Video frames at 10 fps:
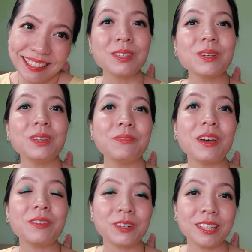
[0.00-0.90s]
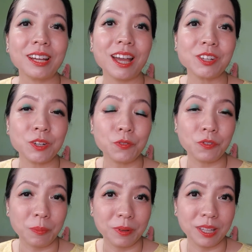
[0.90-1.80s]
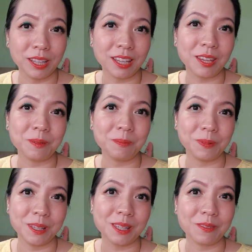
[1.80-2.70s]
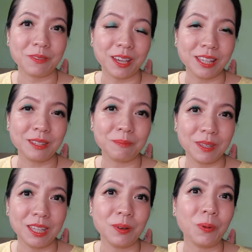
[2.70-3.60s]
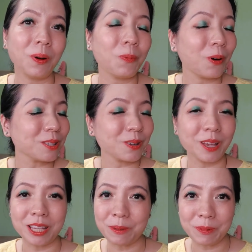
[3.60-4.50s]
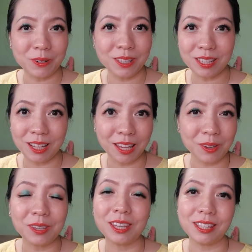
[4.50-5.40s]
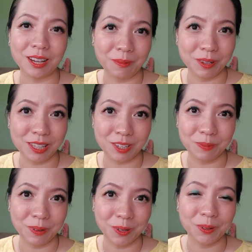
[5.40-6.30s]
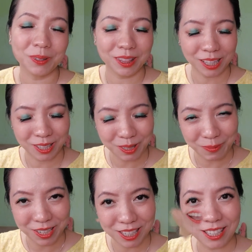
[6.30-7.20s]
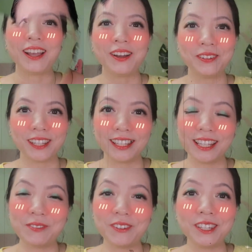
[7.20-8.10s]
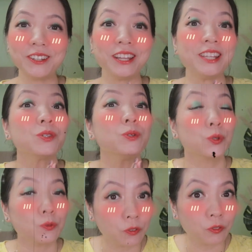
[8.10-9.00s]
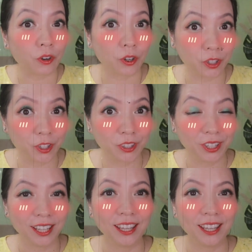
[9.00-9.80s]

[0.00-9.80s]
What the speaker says: So if you have tried their eyeshadow formula, can you please advise me what's your experience like in the comment section below. Thank you so much. I hope that this video is useful for you.